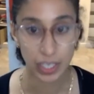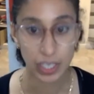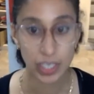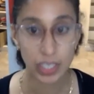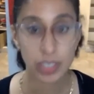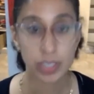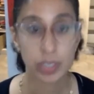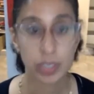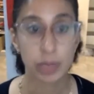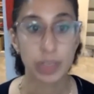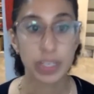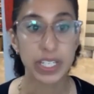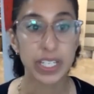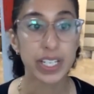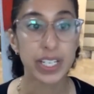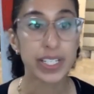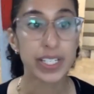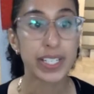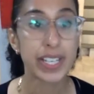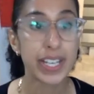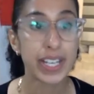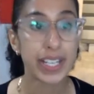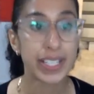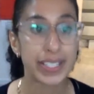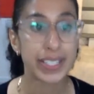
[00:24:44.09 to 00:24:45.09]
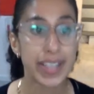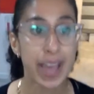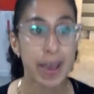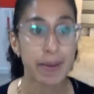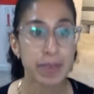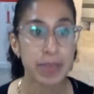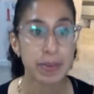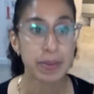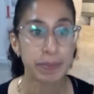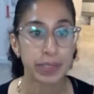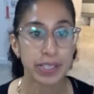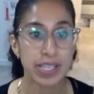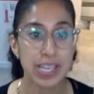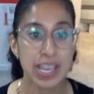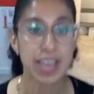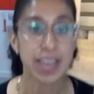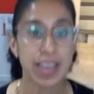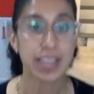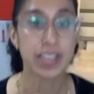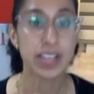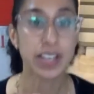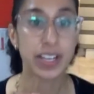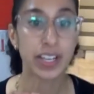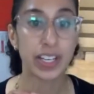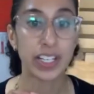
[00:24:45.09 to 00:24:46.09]
So we just did a demi-plie.
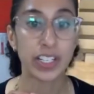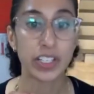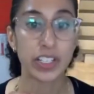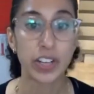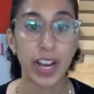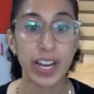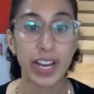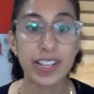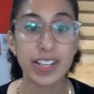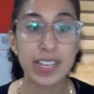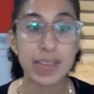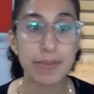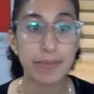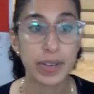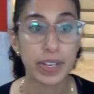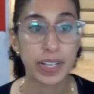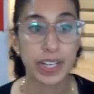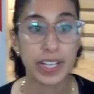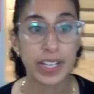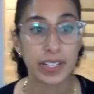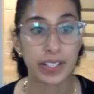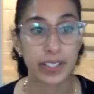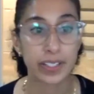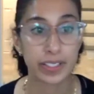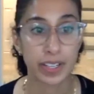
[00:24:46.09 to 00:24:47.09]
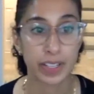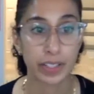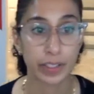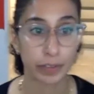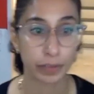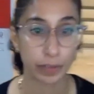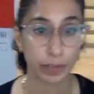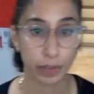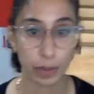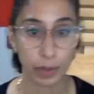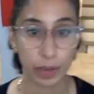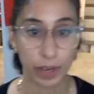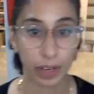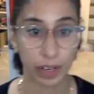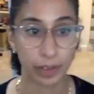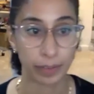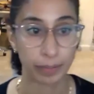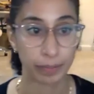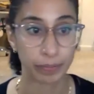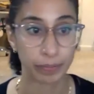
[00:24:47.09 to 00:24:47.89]
You're gonna try to keep your heels on the floor.